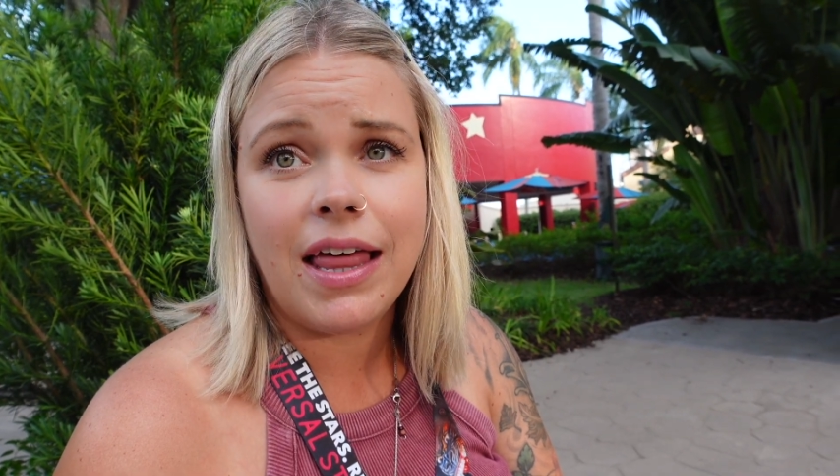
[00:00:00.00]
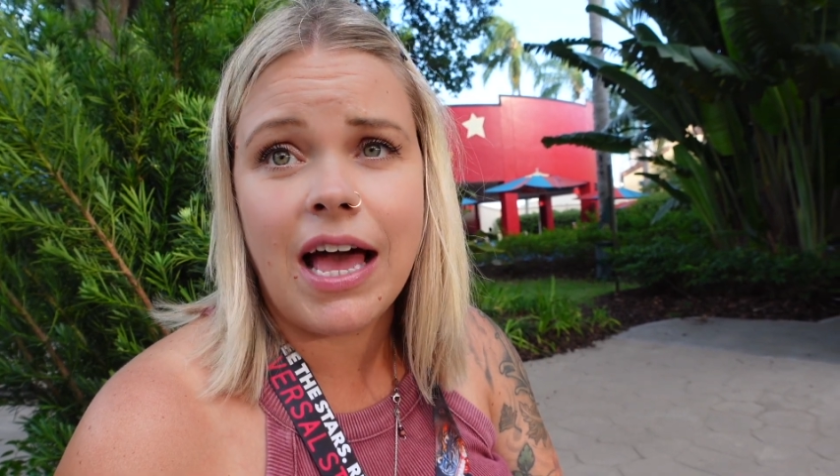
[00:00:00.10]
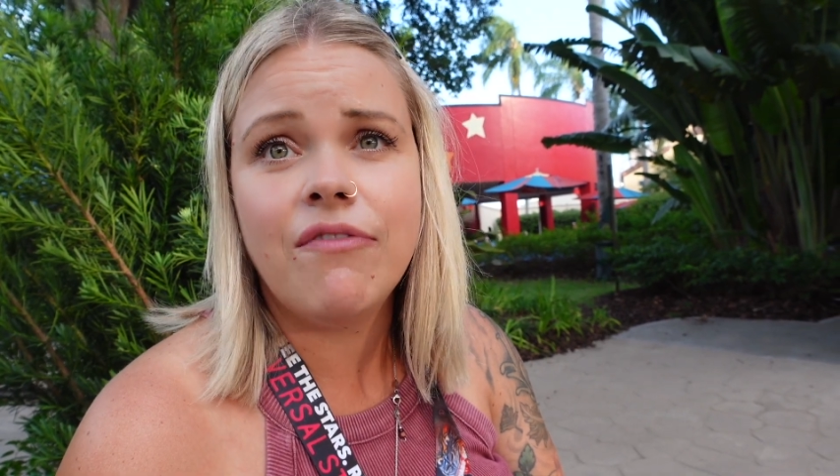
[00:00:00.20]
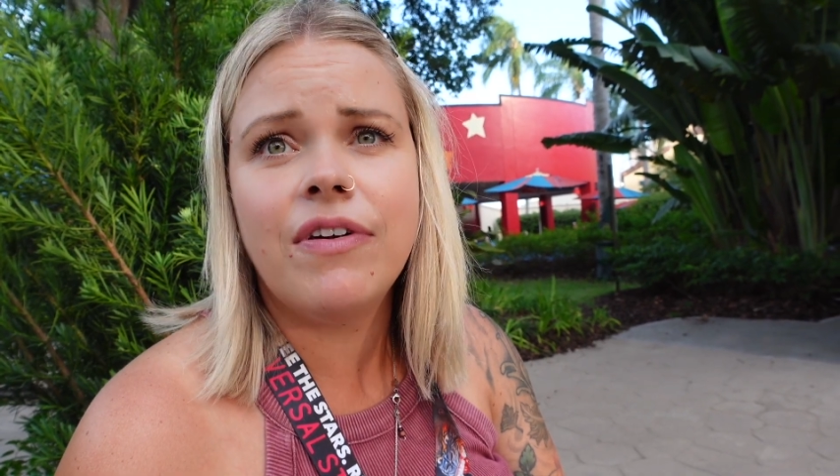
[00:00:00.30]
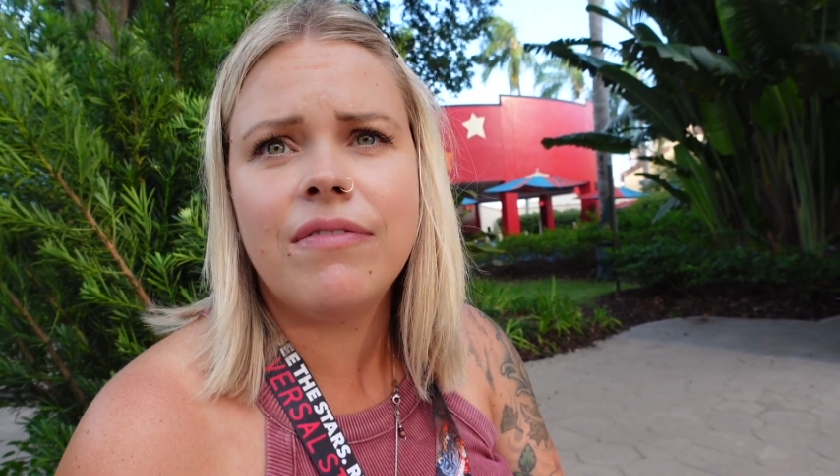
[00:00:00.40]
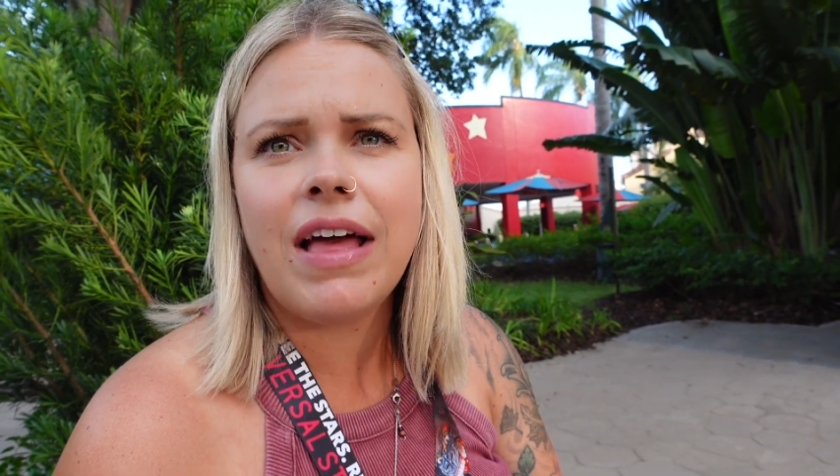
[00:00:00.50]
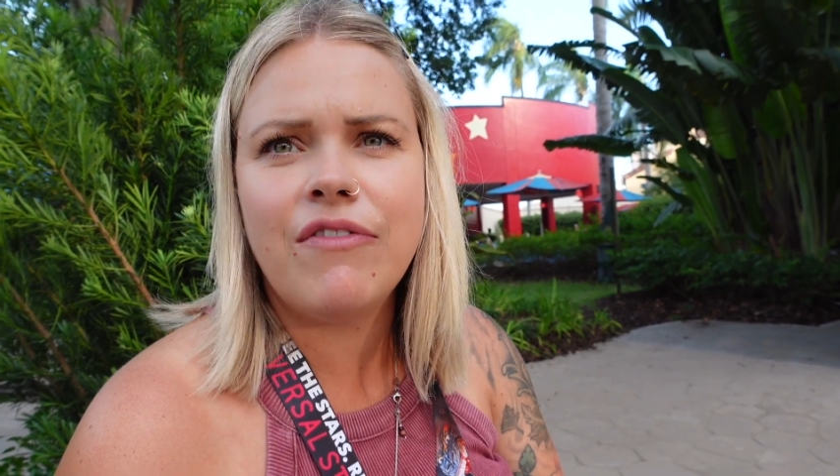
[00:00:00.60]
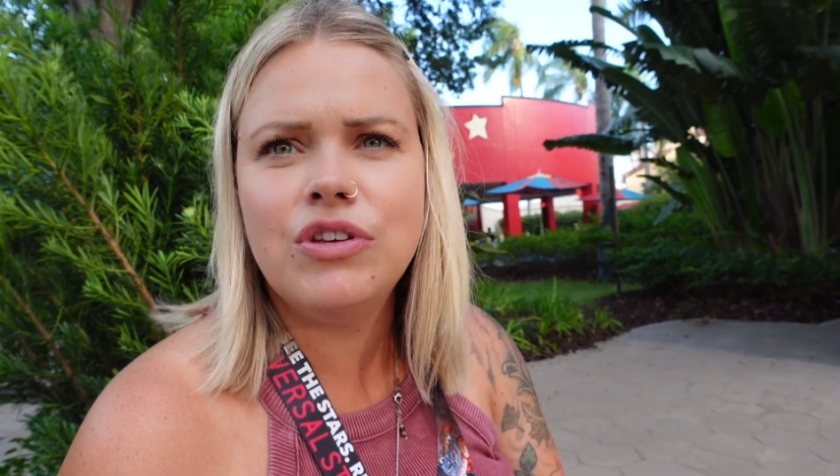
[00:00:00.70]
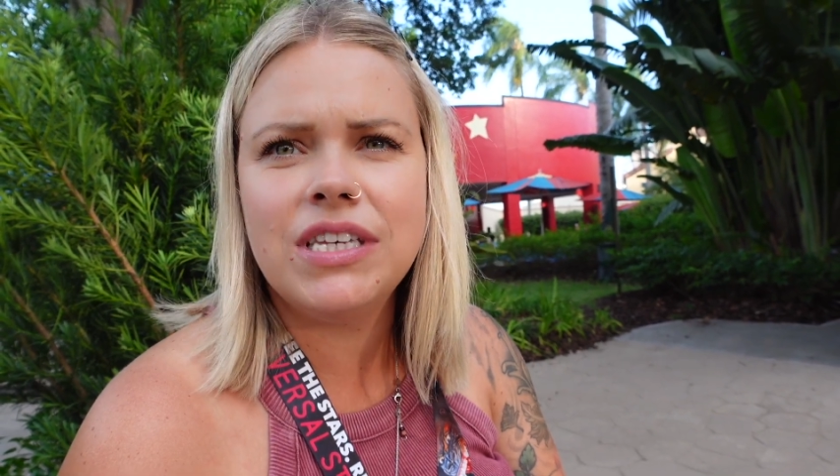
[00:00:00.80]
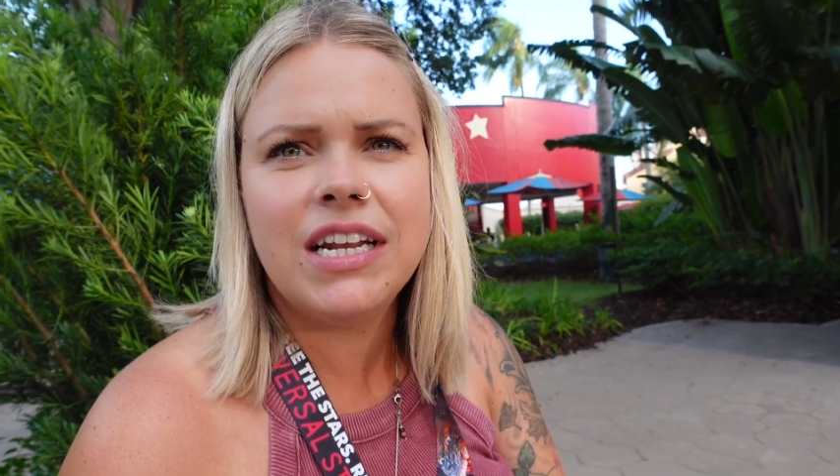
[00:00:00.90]
Like,
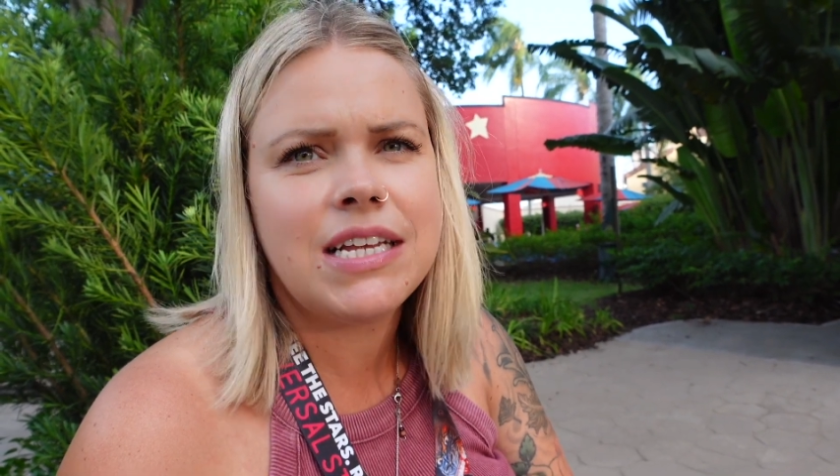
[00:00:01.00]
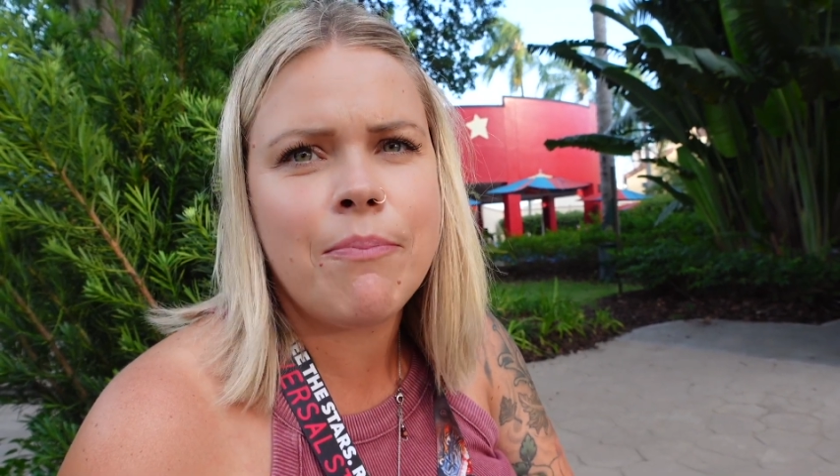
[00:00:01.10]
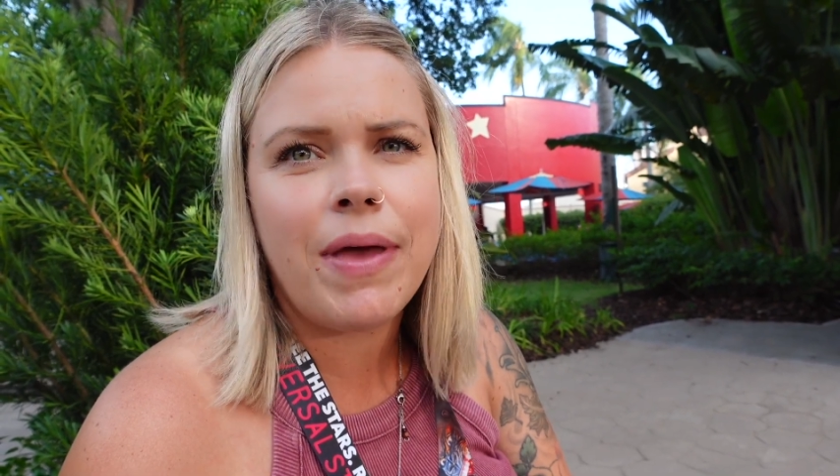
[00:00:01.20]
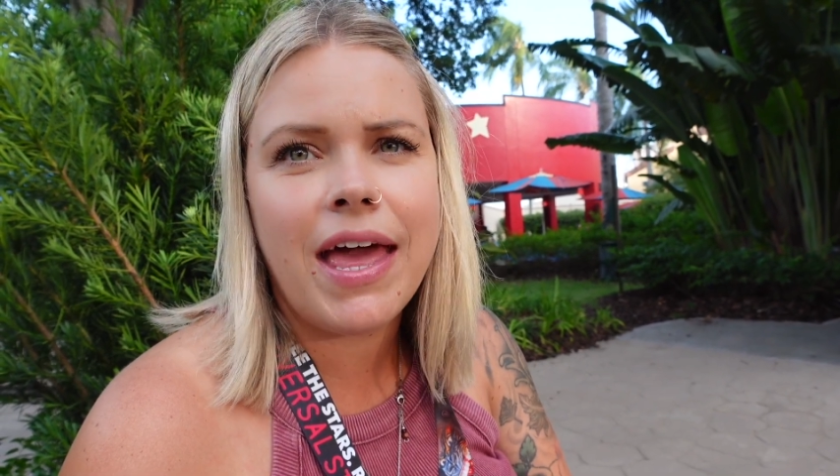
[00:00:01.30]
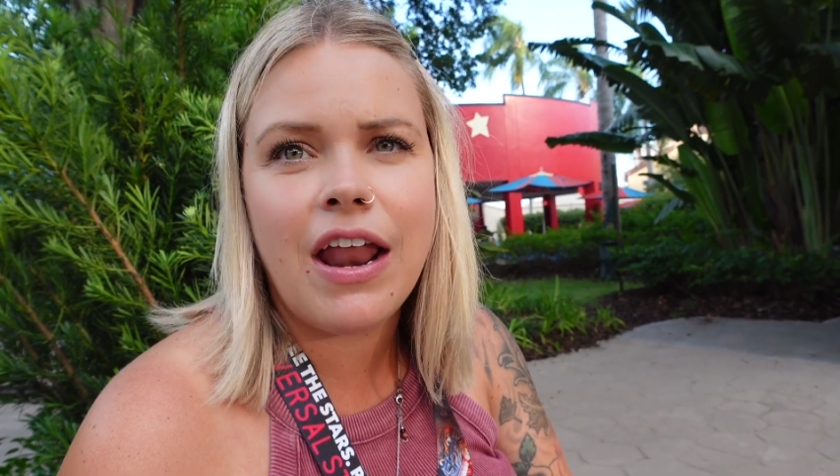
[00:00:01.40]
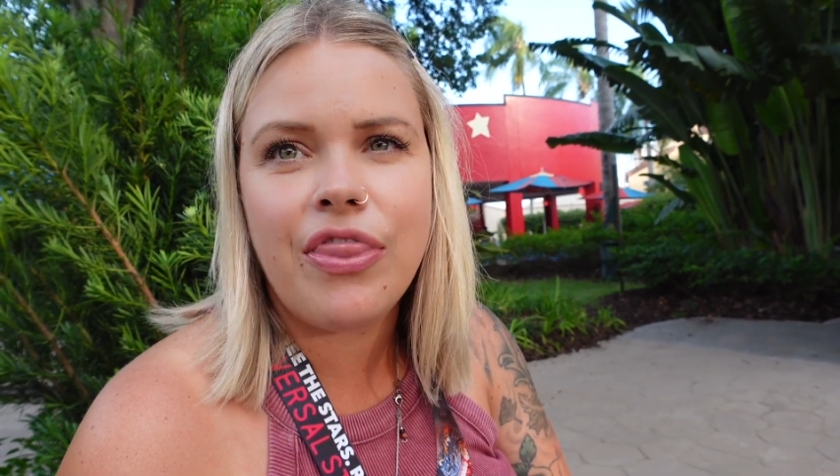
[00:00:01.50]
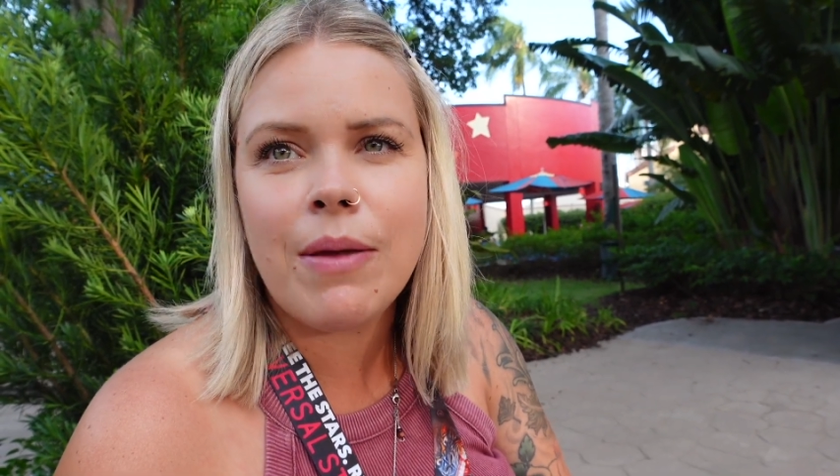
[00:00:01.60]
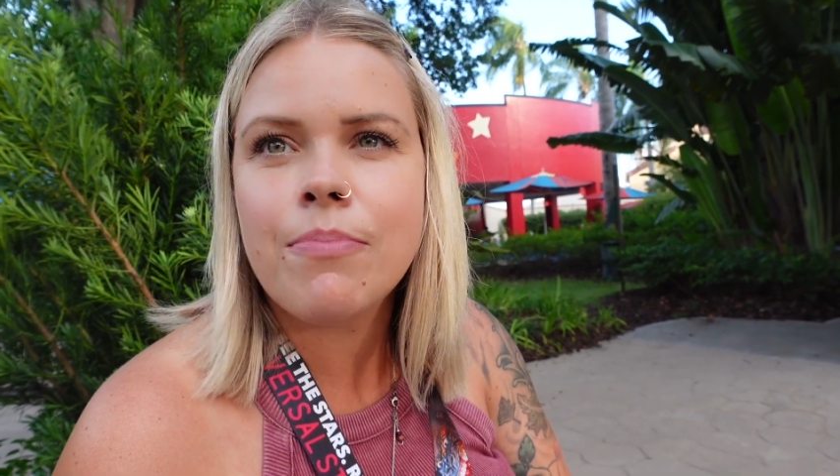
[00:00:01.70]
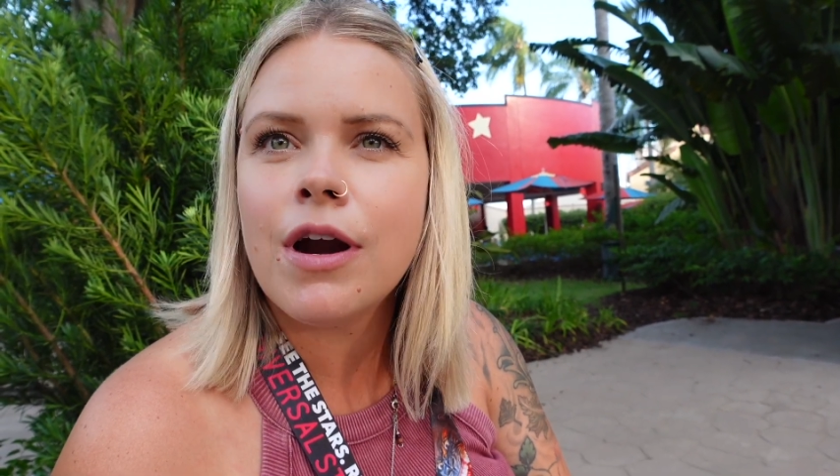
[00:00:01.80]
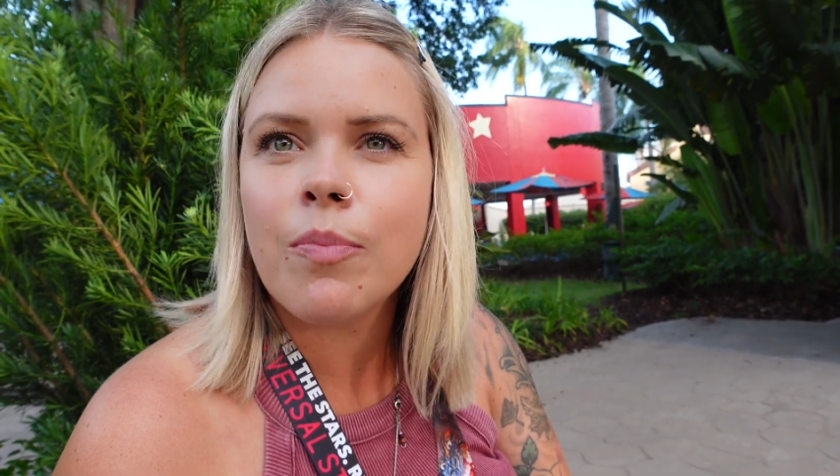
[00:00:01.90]
have you seen tempeh at a
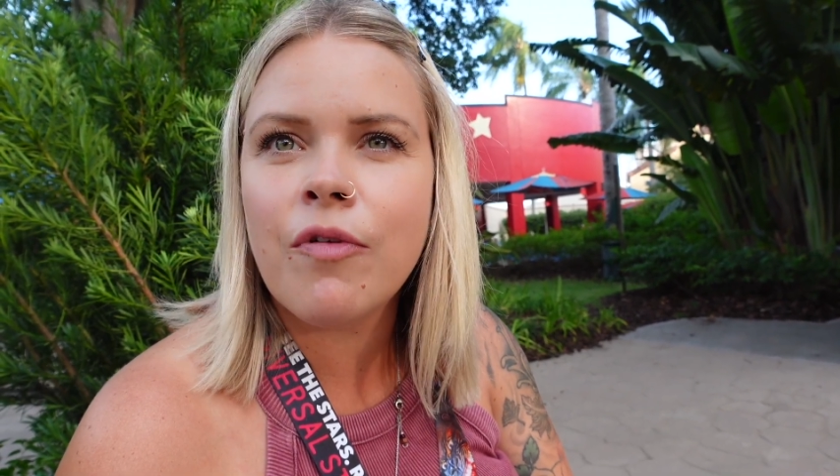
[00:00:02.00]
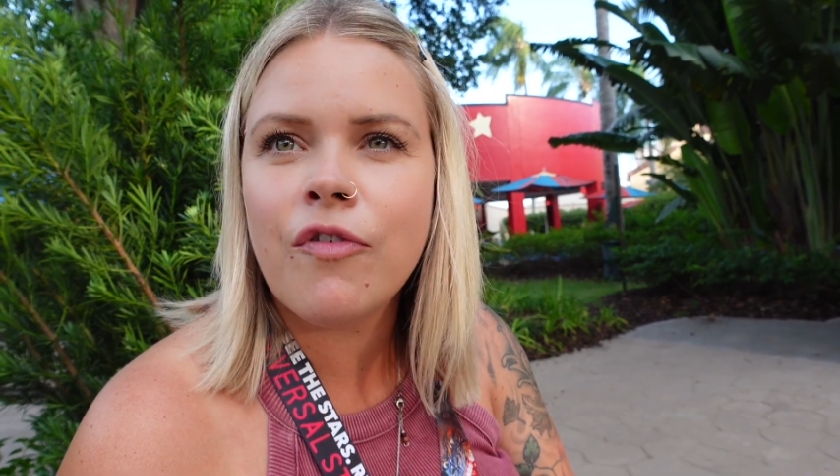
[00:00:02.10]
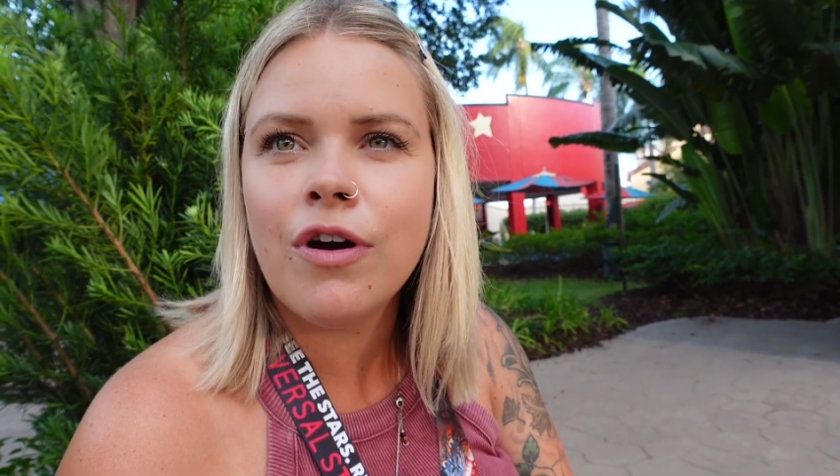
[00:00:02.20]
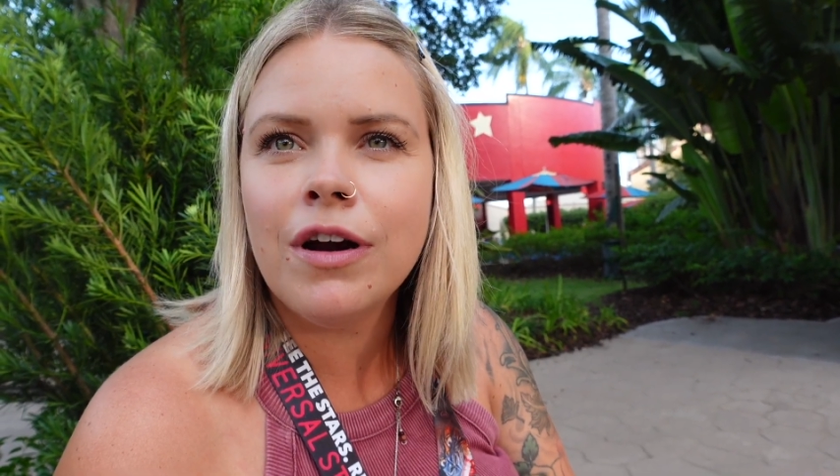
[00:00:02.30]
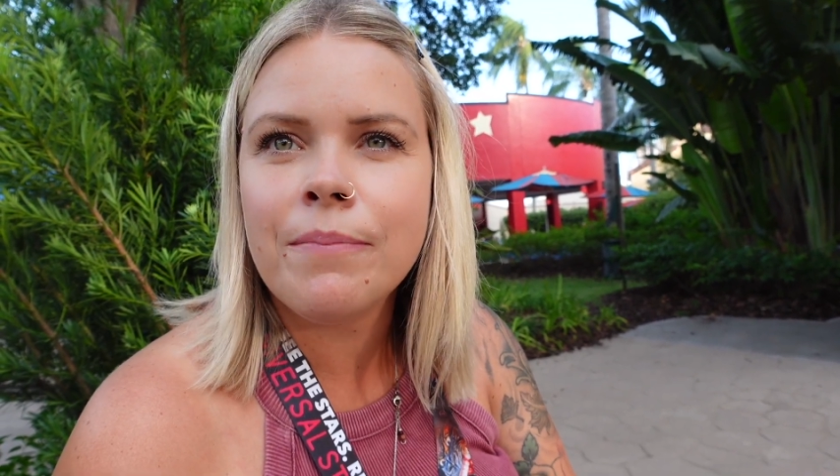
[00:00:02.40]
theme park before?